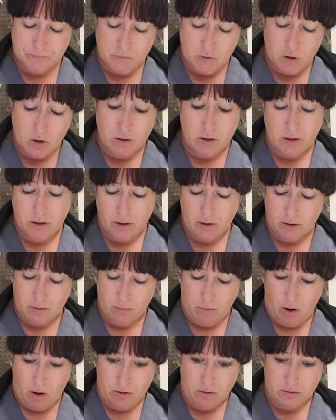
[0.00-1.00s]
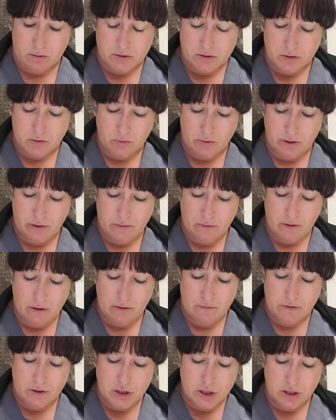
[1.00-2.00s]
Cookie cutter models or whatever
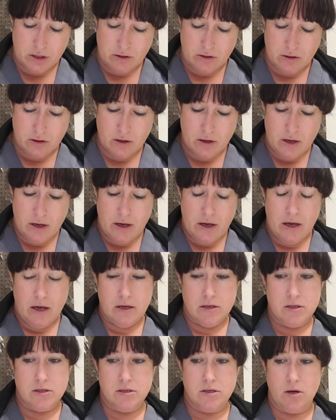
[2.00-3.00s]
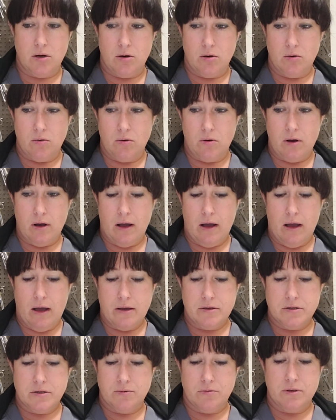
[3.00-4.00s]
of each other. And so
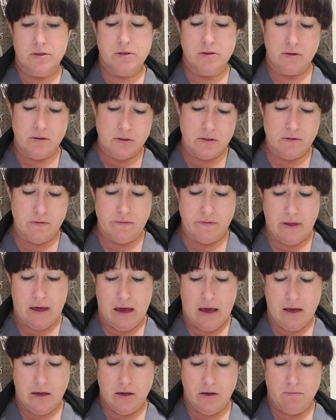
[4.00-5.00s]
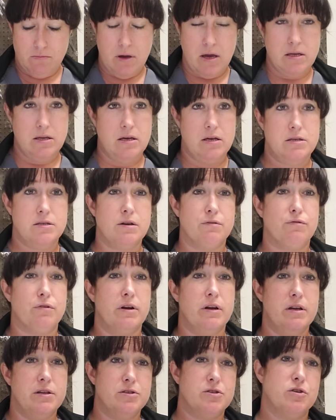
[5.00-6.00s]
as a result of that, you may need
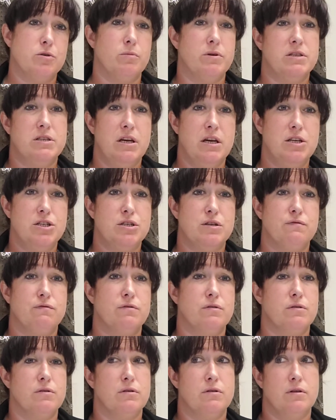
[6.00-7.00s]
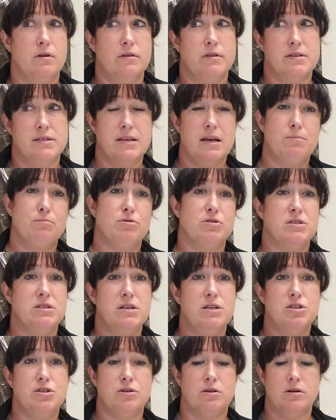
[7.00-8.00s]
different instrumentation for the same
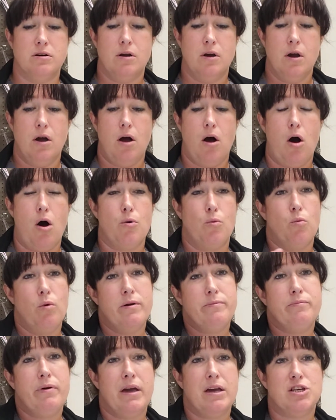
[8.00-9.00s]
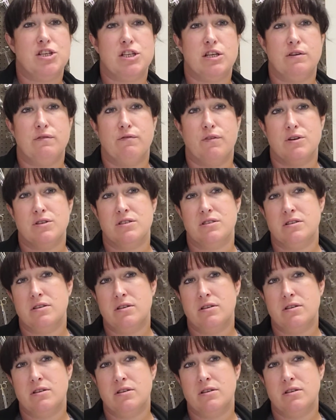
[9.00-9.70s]
procedure on one patient versus